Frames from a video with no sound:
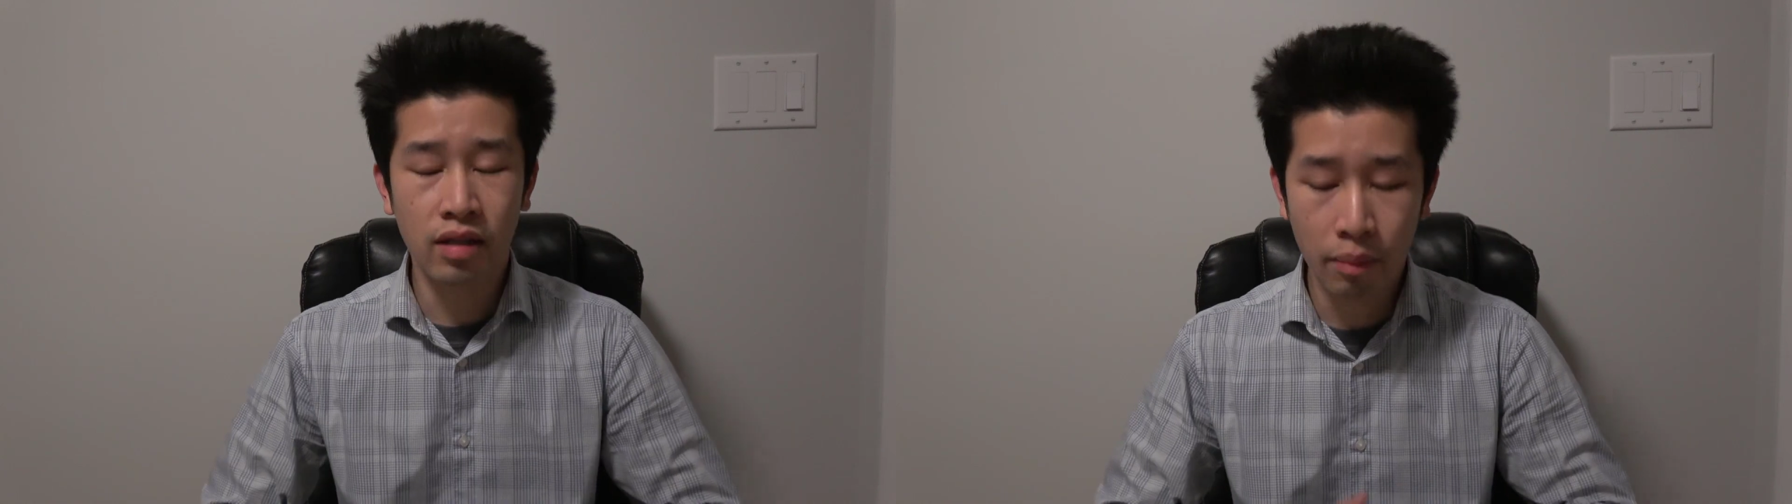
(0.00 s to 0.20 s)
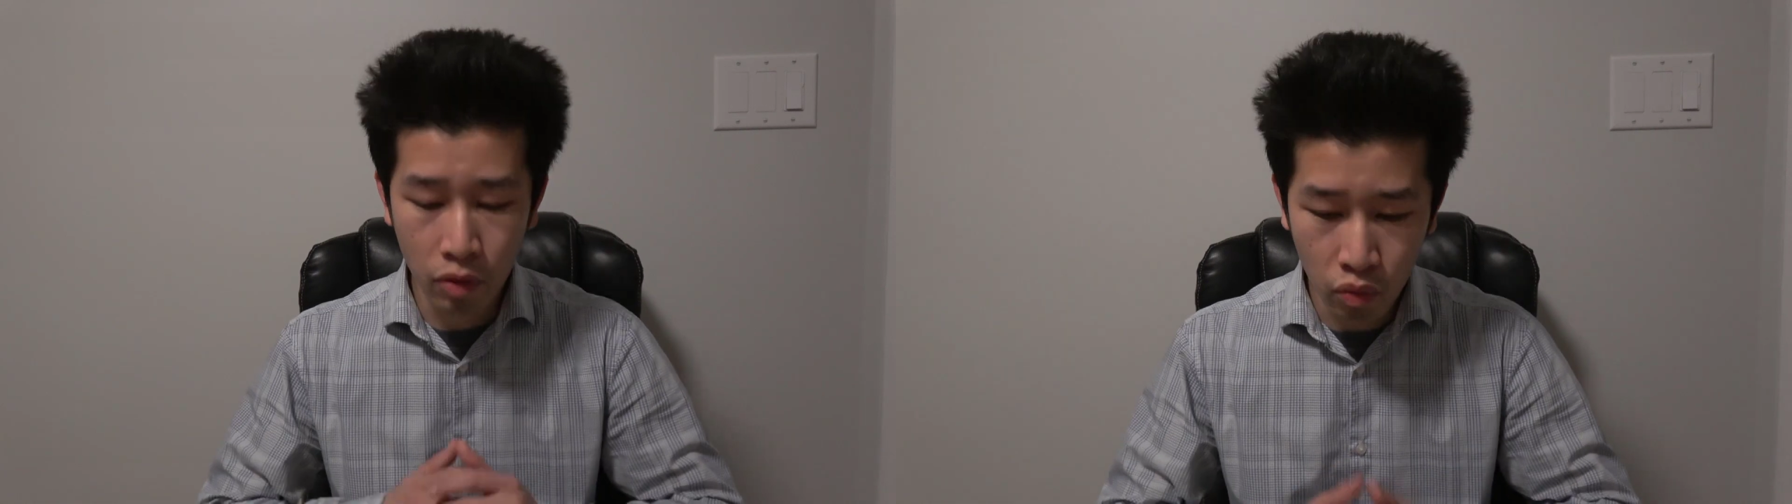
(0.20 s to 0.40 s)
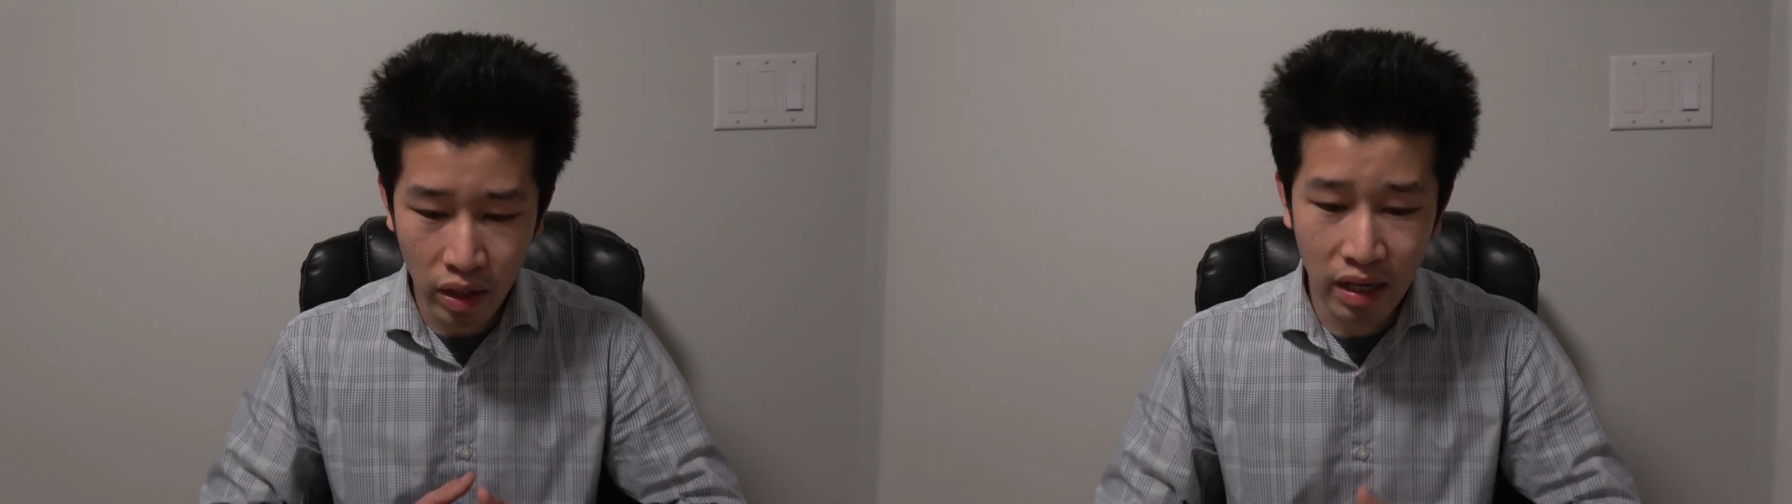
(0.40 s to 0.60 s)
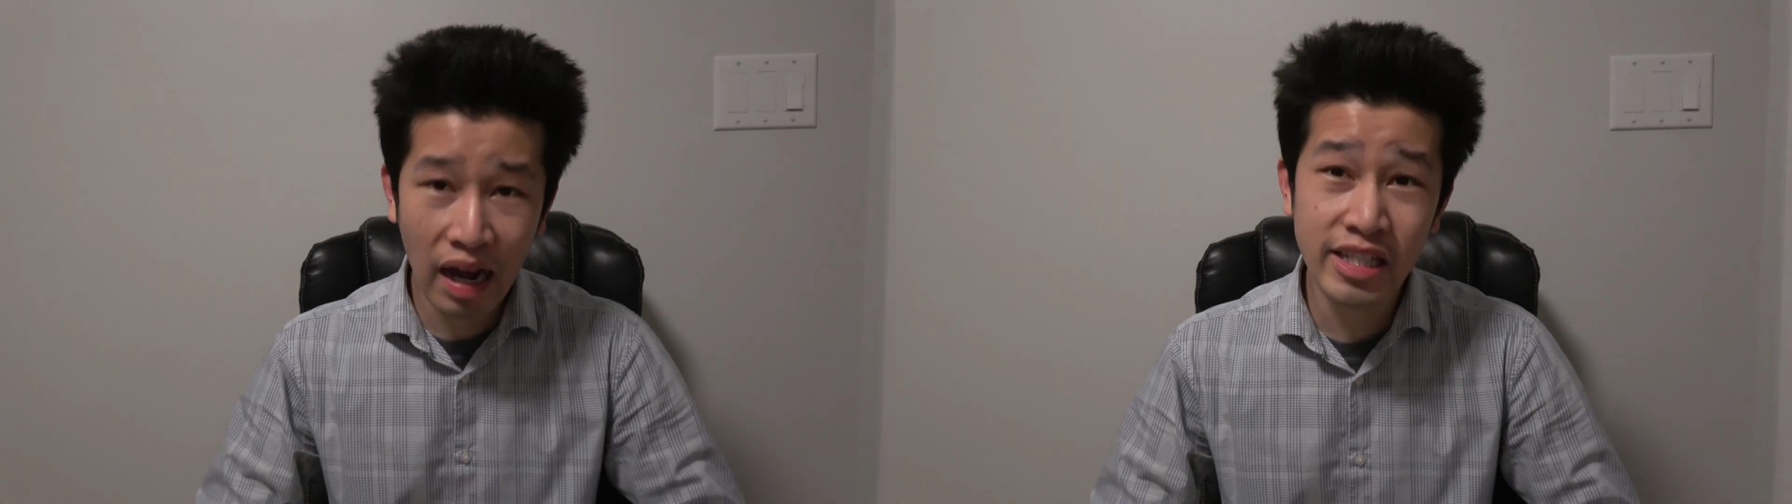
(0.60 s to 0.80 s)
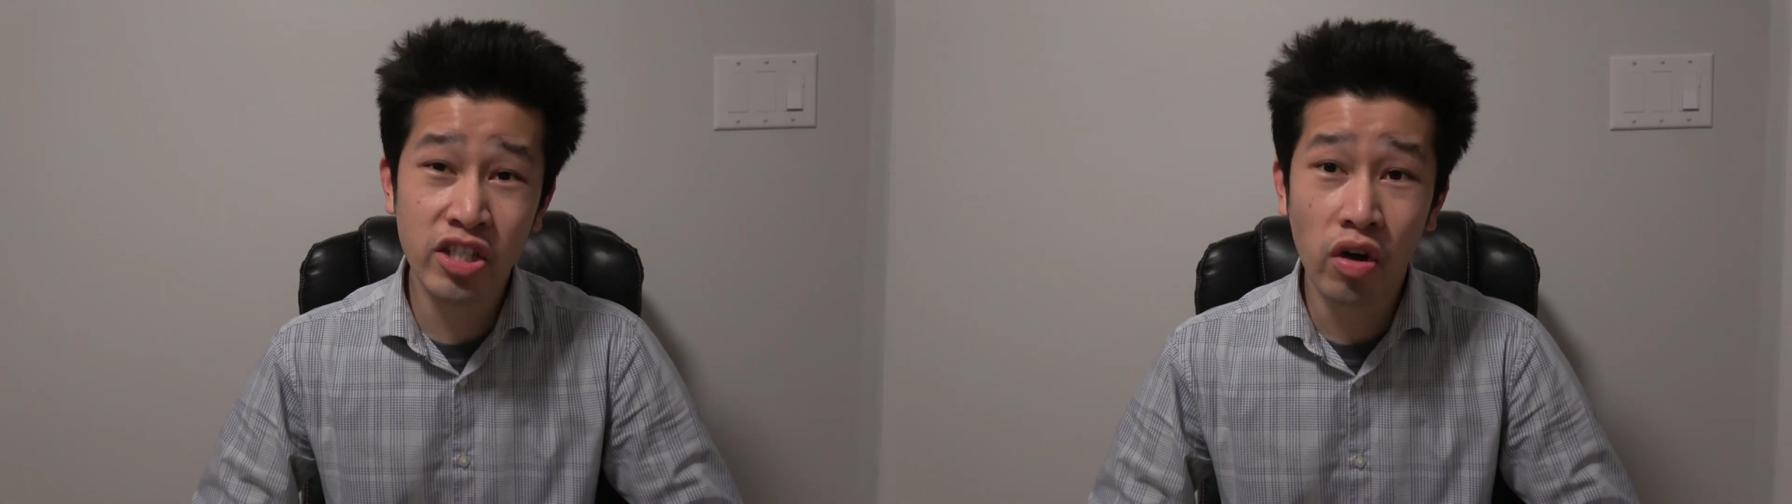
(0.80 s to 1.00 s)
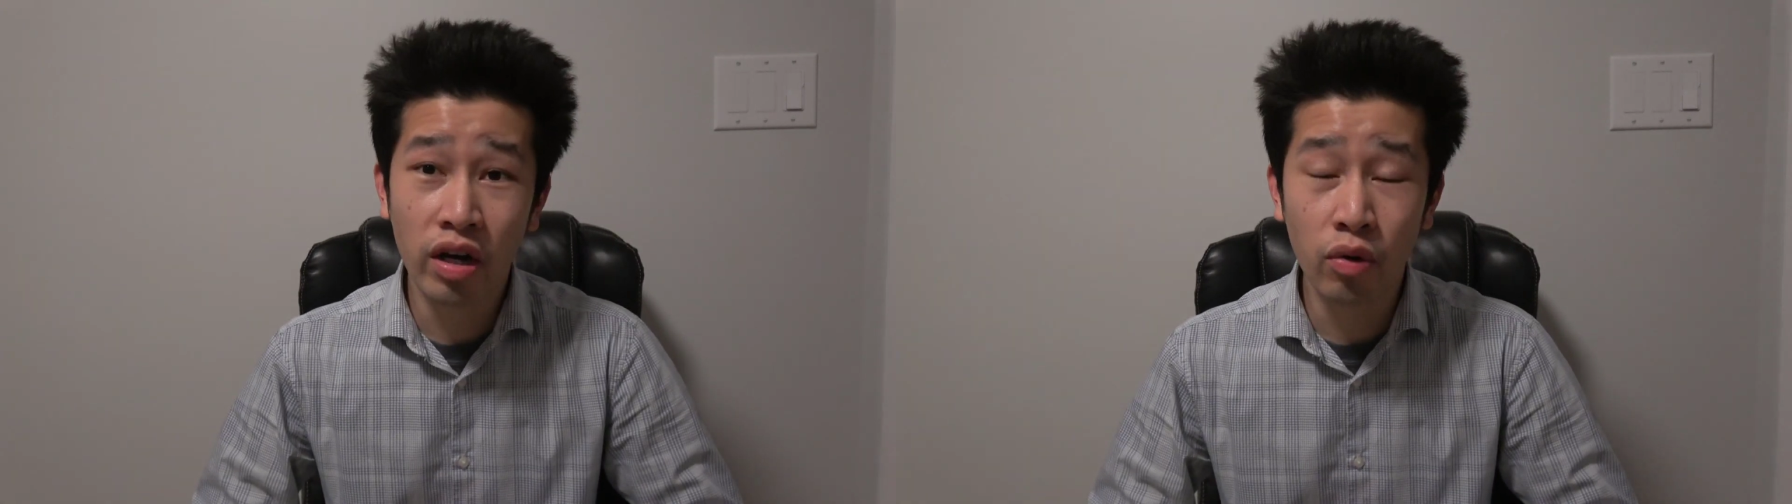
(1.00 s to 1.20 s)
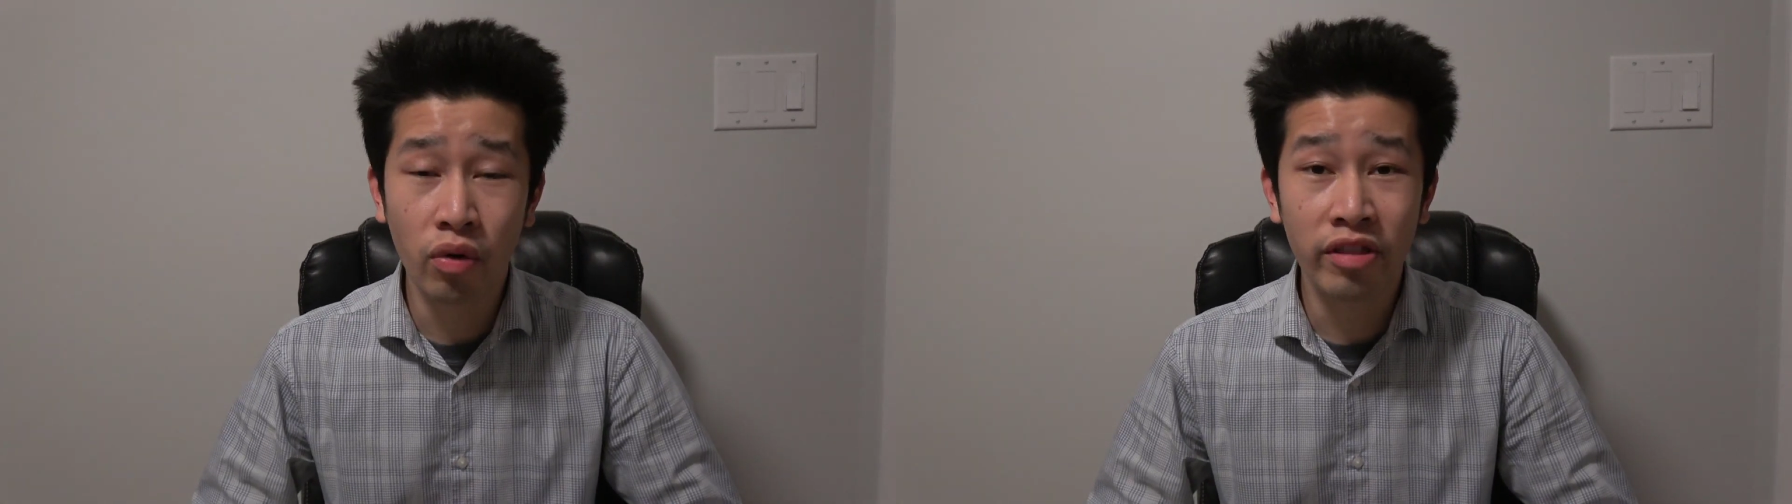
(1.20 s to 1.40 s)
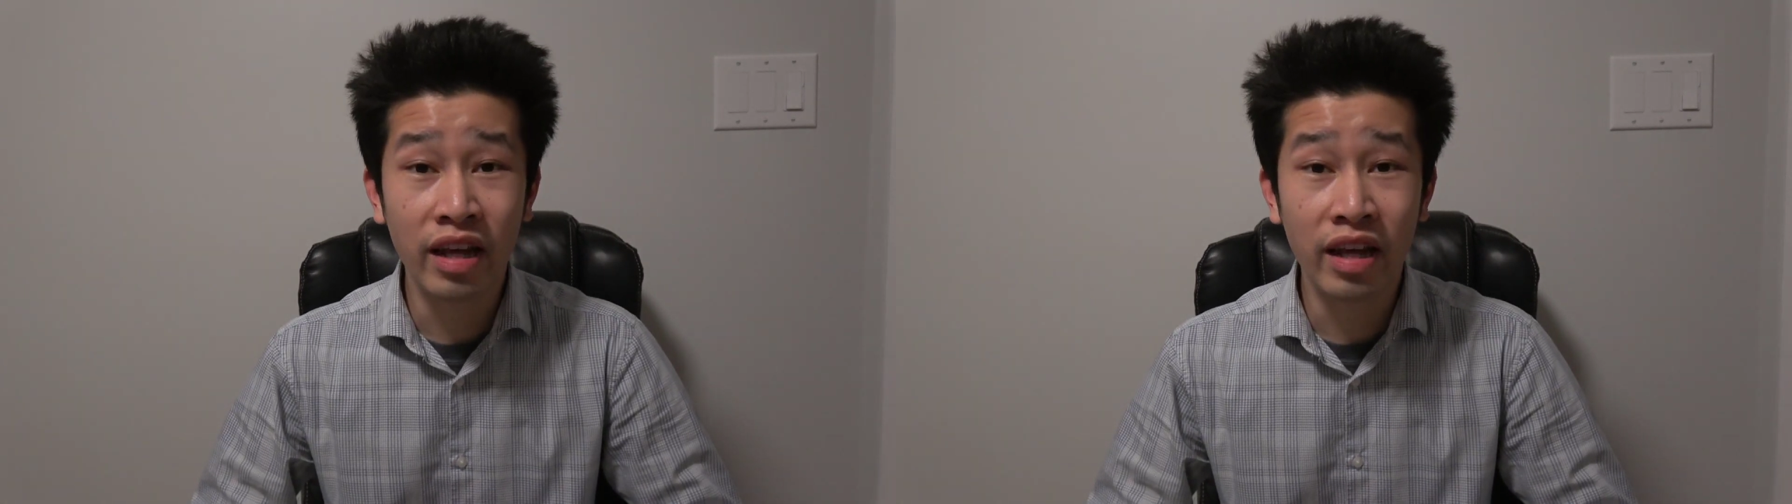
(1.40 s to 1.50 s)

Number 1, I started with